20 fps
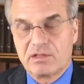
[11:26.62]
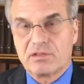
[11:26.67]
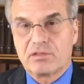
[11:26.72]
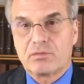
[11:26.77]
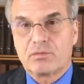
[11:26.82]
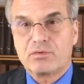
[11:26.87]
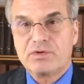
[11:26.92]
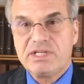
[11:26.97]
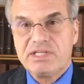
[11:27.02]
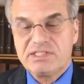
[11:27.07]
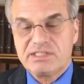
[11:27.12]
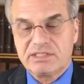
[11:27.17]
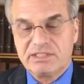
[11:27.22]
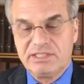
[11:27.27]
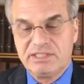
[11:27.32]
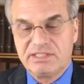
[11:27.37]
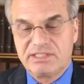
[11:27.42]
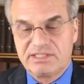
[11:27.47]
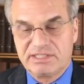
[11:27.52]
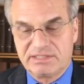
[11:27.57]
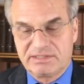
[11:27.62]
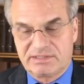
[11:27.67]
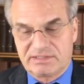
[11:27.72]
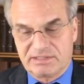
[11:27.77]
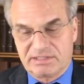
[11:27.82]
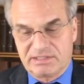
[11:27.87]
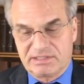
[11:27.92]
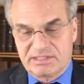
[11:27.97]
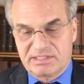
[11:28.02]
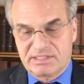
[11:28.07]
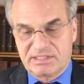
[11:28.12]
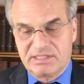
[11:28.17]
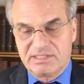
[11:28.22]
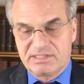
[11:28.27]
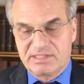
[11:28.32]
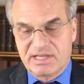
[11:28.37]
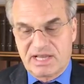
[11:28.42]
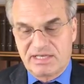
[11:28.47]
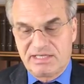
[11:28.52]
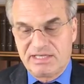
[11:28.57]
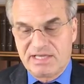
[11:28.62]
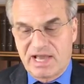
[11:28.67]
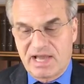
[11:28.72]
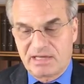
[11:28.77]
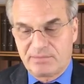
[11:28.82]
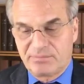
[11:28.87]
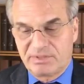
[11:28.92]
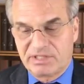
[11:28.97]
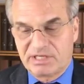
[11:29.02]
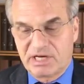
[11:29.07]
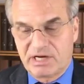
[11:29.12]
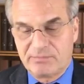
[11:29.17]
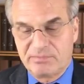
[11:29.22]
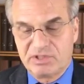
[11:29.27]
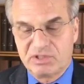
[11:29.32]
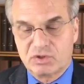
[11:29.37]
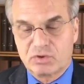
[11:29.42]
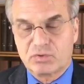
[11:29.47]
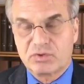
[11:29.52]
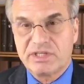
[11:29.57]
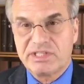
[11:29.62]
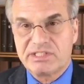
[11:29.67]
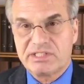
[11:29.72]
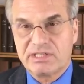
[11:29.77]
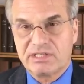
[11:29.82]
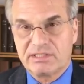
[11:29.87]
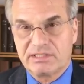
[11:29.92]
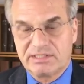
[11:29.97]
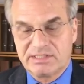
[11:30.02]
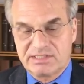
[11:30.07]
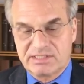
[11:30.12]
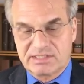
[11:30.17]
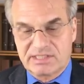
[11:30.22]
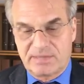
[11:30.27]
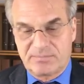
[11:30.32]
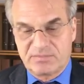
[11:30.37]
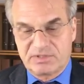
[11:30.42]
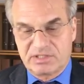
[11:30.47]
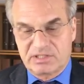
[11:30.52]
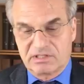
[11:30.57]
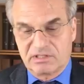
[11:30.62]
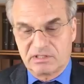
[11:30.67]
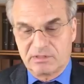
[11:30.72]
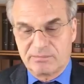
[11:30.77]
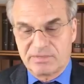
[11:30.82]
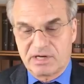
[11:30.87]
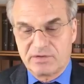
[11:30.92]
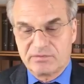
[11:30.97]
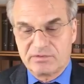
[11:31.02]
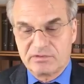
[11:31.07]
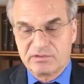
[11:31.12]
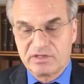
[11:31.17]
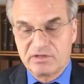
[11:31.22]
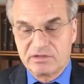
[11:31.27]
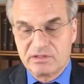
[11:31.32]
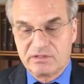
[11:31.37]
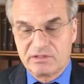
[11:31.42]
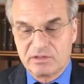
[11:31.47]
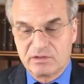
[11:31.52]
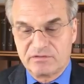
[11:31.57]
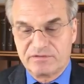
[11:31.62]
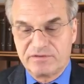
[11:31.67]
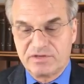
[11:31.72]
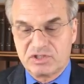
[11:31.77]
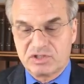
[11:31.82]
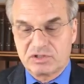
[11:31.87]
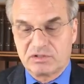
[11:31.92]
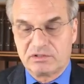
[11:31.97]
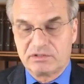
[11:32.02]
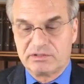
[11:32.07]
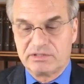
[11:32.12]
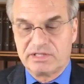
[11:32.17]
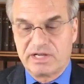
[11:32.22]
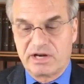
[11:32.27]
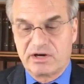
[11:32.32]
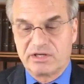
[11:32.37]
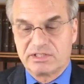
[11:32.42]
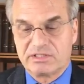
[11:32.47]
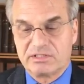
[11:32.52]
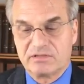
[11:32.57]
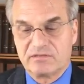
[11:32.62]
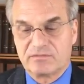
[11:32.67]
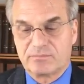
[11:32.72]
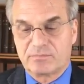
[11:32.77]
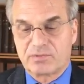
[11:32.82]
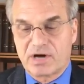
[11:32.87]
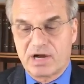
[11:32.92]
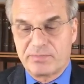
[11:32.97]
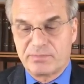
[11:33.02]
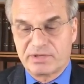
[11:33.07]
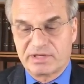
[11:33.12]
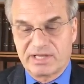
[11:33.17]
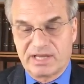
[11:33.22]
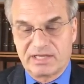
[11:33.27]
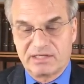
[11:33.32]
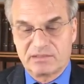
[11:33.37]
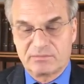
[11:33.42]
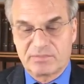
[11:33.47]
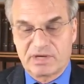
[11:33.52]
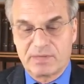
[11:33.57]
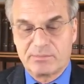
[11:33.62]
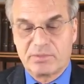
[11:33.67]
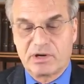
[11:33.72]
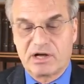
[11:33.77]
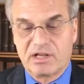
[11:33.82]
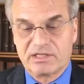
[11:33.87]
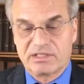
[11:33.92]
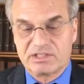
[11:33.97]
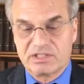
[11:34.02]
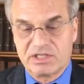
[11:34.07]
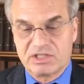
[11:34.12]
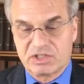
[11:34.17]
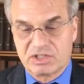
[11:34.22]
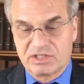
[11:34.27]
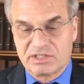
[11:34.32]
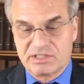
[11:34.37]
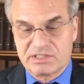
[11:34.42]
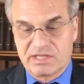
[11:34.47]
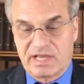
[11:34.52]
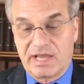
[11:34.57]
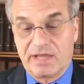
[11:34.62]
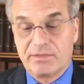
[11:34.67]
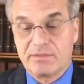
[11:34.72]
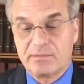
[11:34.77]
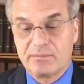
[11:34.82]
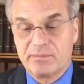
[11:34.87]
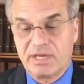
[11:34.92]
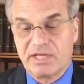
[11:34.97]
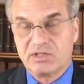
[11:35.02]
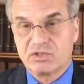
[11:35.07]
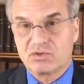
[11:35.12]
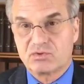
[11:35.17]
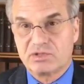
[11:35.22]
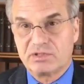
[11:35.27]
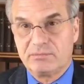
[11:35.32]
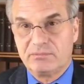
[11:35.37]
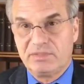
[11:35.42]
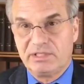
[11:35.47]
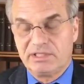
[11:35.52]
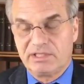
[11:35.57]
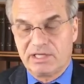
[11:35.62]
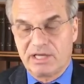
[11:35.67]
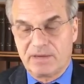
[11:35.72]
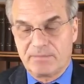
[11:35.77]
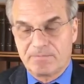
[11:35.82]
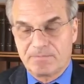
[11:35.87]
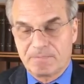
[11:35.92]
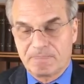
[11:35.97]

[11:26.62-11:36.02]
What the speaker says: The reason he did this is that he had become increasingly skeptical about the official narrative propagated by politicians and the mainstream media.